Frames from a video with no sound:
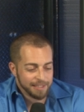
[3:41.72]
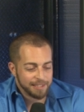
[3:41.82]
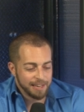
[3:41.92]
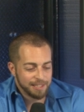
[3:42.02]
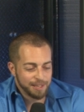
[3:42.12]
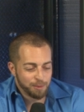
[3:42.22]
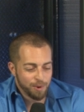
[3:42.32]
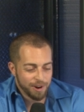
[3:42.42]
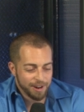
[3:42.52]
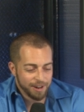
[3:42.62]
Jason
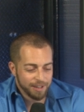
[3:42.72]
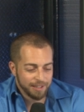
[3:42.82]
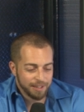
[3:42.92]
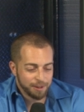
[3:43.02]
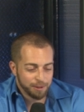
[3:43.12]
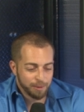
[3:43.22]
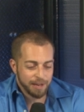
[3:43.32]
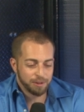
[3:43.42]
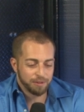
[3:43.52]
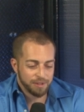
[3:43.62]
Warner, clinical
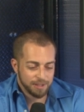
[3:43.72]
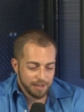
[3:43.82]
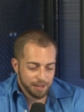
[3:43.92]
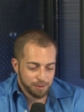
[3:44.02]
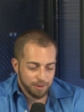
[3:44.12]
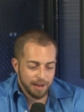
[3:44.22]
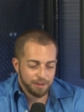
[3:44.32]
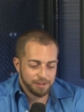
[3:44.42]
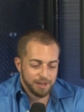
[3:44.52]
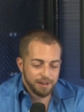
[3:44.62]
director of the sexual
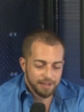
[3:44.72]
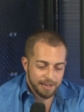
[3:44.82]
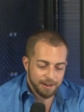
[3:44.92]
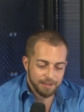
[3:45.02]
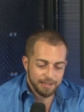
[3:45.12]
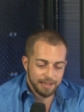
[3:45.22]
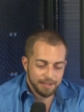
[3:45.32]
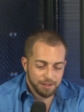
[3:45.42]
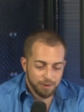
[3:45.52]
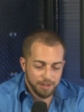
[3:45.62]
health charity Terrence
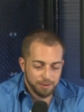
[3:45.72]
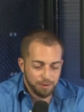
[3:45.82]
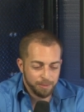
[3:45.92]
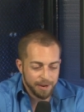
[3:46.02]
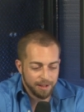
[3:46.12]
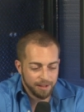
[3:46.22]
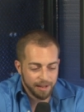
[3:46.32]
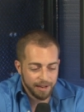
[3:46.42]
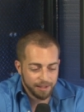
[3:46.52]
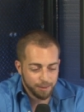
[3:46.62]
Higgins Trust, told Mail
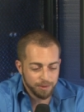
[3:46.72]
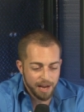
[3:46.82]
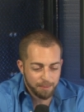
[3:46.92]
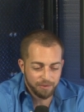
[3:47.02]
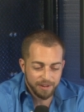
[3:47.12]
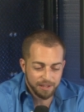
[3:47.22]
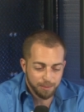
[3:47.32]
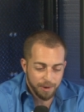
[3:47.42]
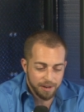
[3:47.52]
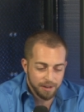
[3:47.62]
Online this will not prevent the
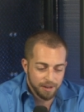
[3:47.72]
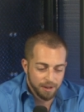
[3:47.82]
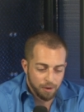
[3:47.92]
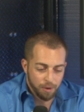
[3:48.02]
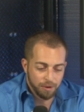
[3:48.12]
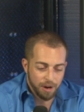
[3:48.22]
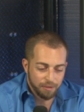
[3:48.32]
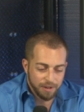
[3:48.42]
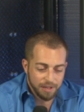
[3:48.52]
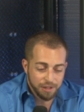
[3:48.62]
spread or
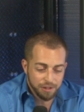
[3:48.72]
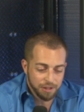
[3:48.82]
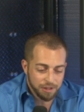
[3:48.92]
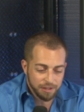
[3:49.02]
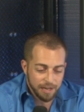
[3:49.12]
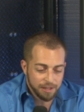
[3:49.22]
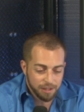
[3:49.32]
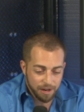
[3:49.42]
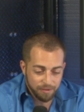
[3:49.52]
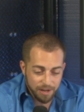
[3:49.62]
of conditions such as
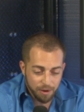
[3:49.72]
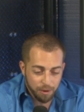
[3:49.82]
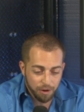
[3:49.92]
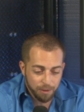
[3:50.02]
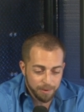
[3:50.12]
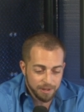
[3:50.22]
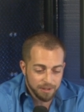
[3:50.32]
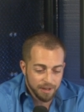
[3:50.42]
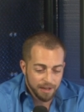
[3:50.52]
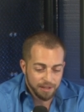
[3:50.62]
HIV or
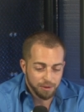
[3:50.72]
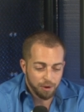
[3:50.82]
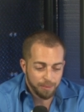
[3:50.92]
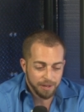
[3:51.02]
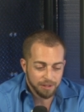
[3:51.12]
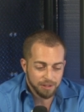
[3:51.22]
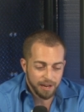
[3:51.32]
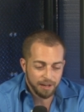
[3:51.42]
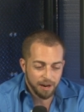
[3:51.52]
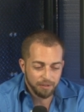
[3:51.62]
herpes, as the whole penis is
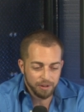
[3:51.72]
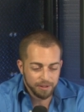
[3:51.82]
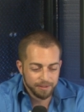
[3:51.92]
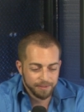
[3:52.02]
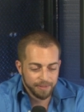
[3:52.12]
not covered.